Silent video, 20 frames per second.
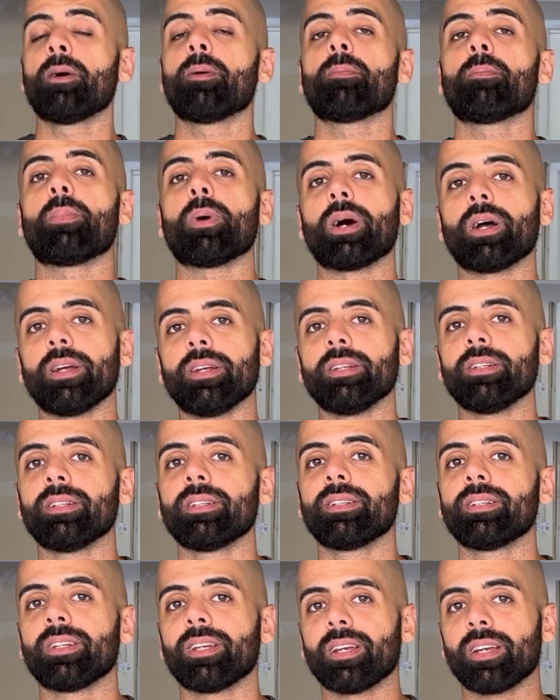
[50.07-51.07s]
But
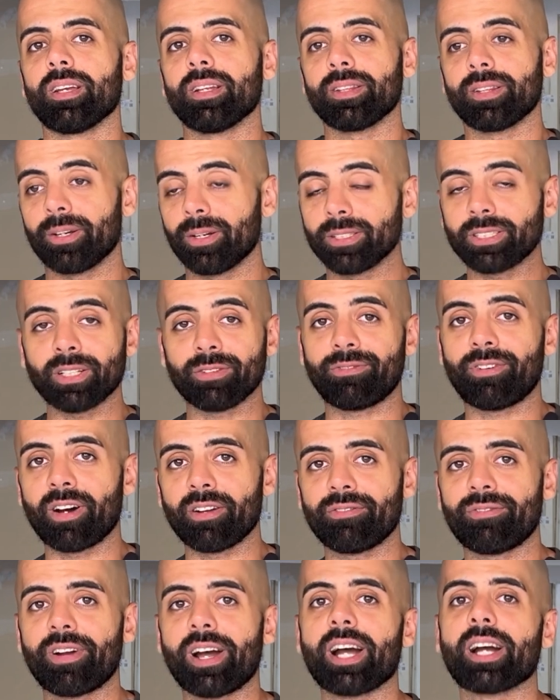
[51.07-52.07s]
there is a
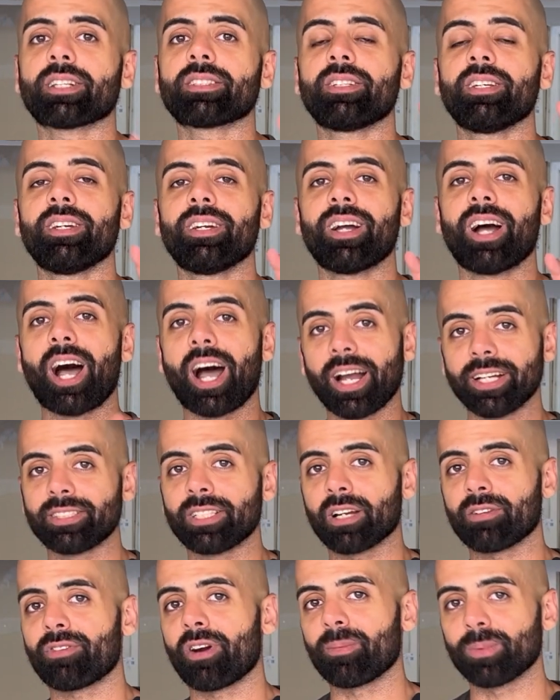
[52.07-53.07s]
fun fact,
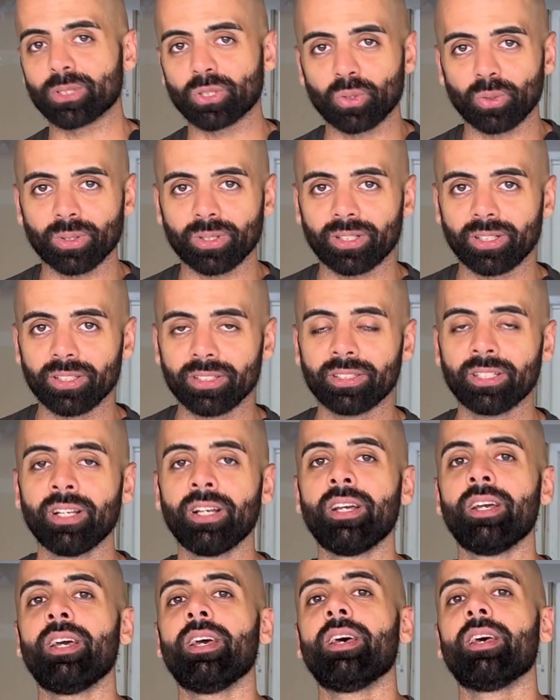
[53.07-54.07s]
High-Tech Pharmaceuticals,
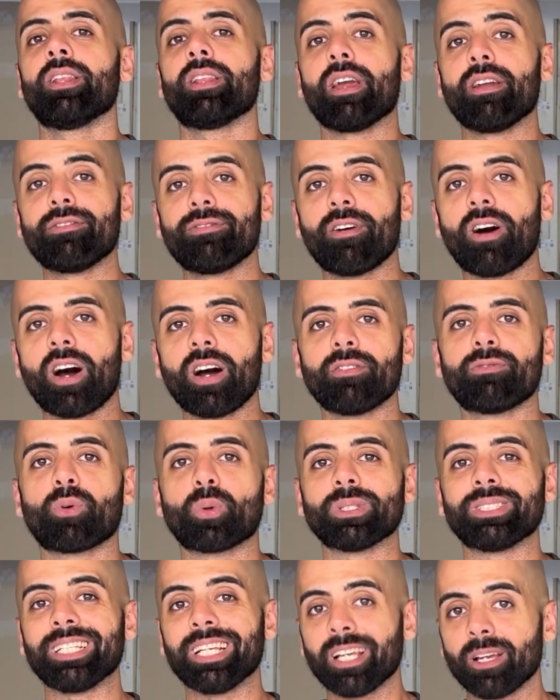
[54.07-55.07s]
they fought
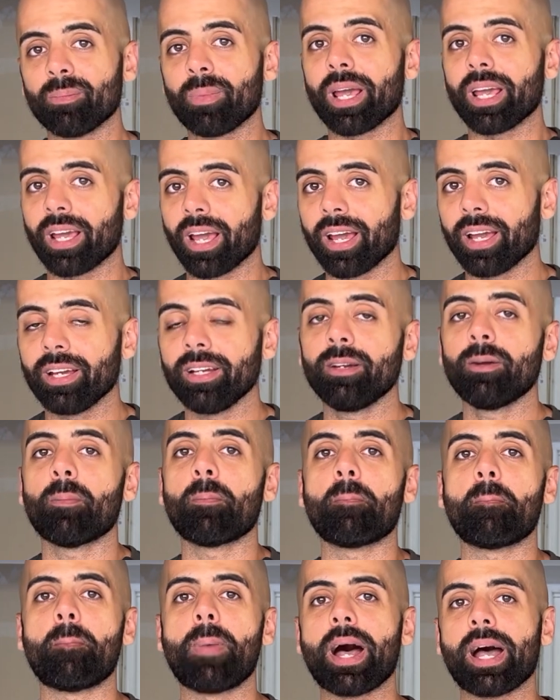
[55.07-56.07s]
for DMAA
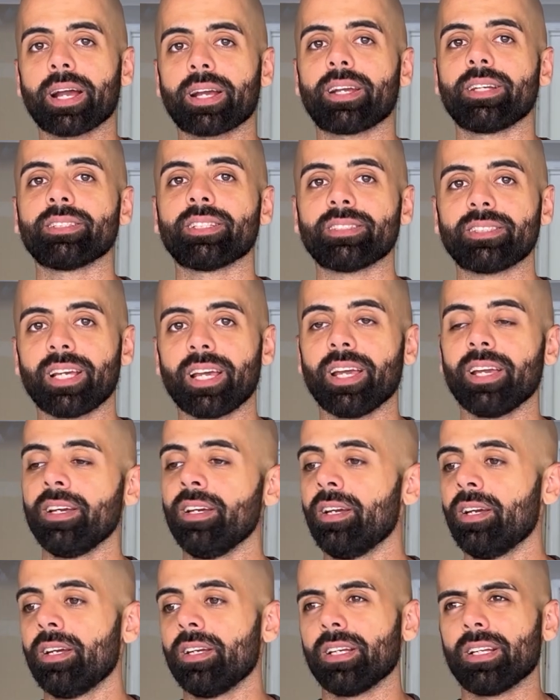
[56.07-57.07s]
back in the
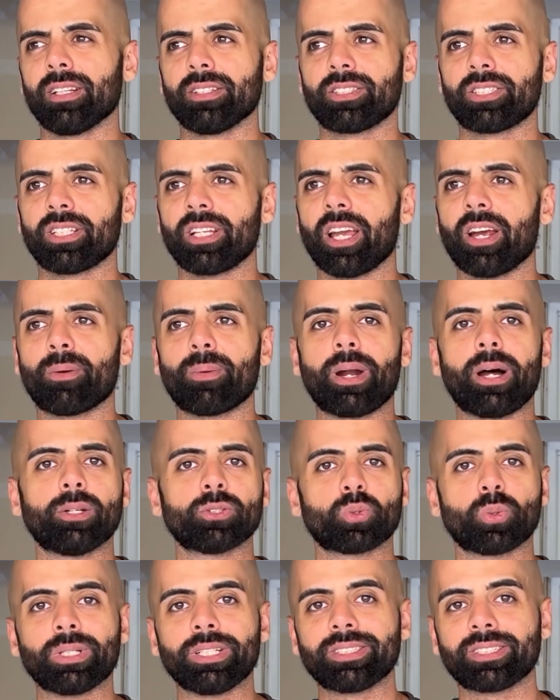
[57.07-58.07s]
day, let's say around
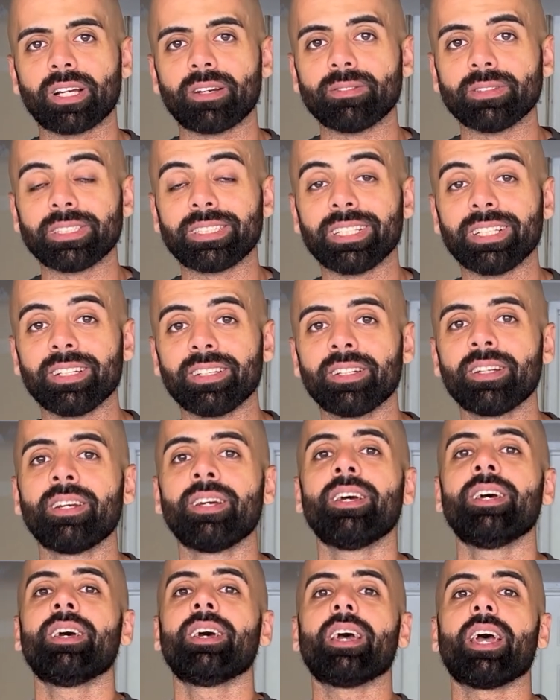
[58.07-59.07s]
2017,
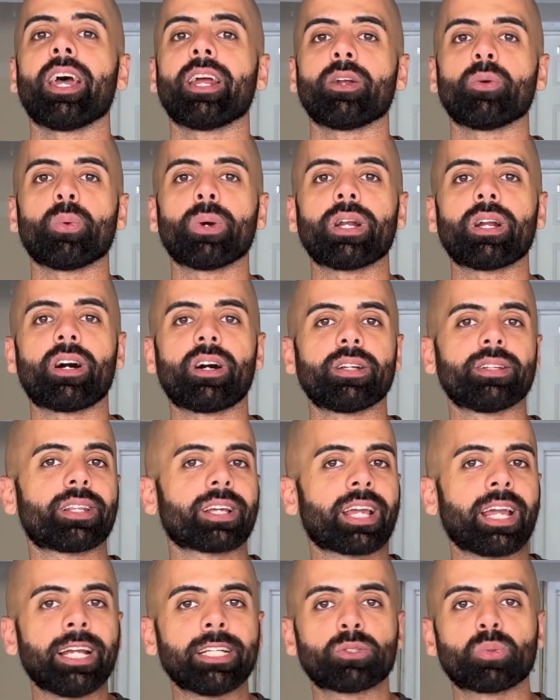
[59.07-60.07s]
and it went on, the
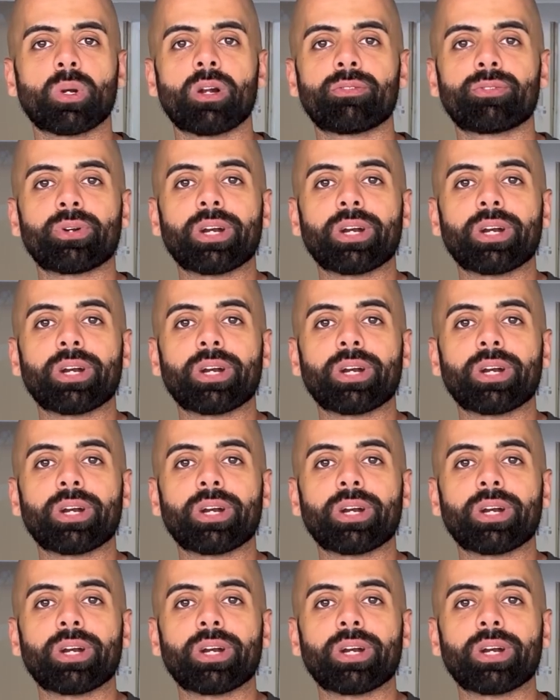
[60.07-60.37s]
case went on for